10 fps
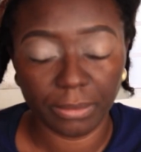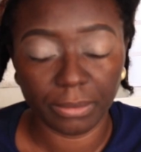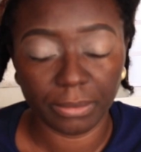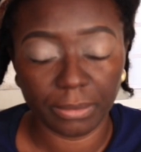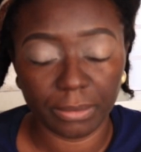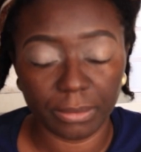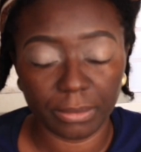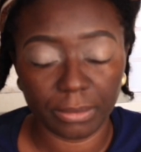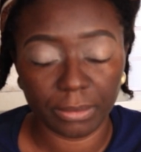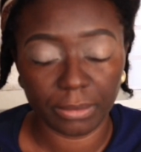applying any
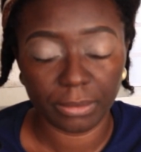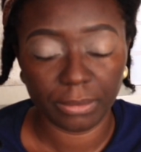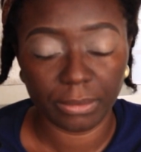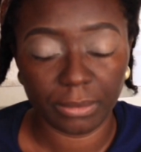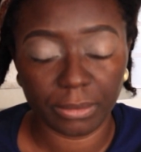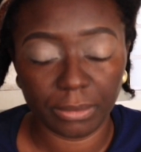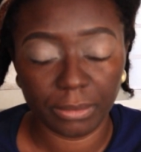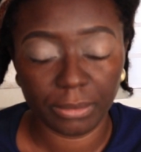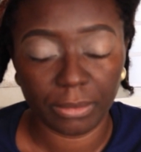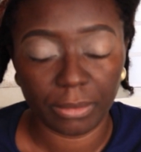colors, and
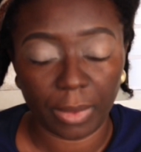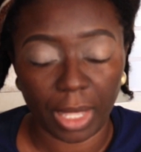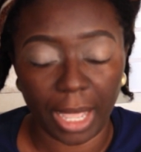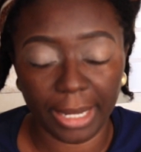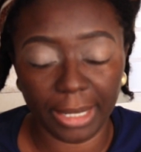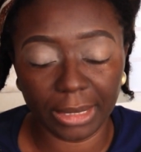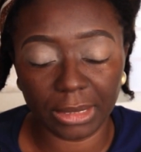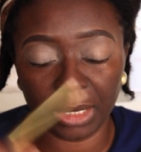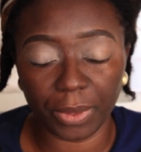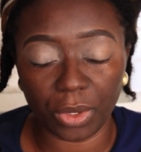today I used
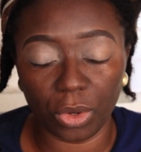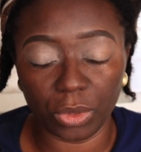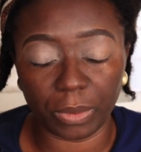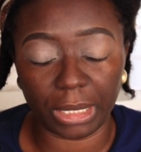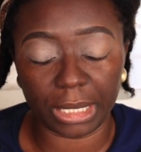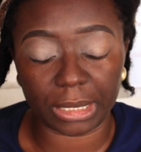the MAC